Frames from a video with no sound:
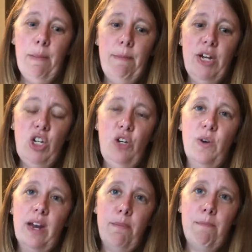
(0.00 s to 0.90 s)
but you
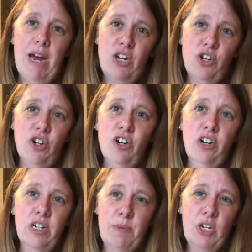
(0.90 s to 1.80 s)
can measure,
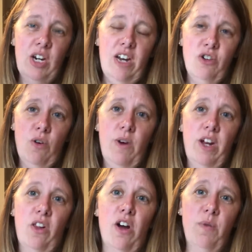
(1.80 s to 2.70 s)
especially as you're going
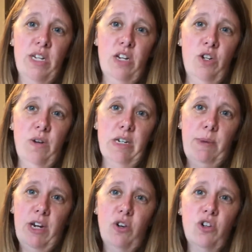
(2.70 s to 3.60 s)
along with tissue
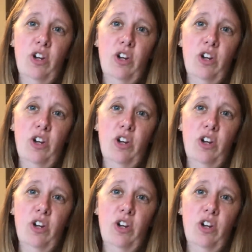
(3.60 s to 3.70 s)
expanders,